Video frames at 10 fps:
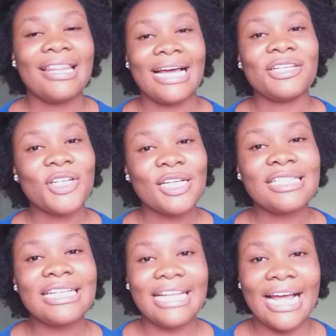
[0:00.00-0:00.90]
that
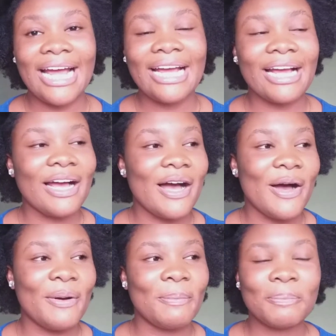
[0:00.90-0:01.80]
doesn't like
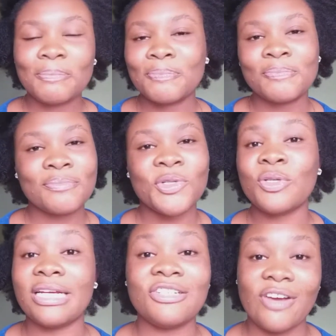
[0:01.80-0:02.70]
um,
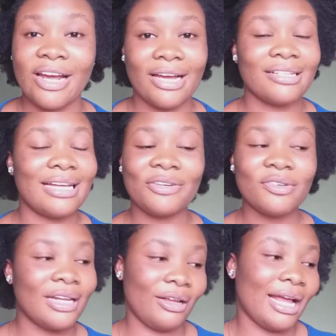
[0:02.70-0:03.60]
hooded dryers i
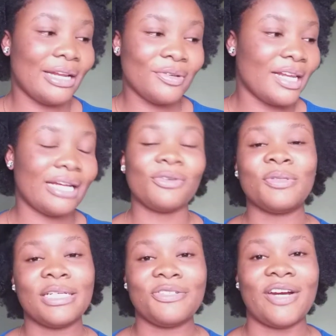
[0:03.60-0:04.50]
don't like i don't like
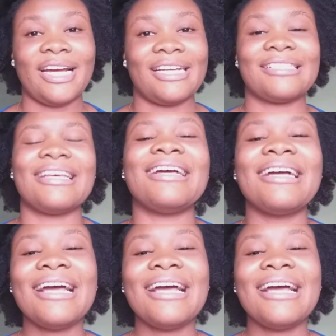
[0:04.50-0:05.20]
hooded dryers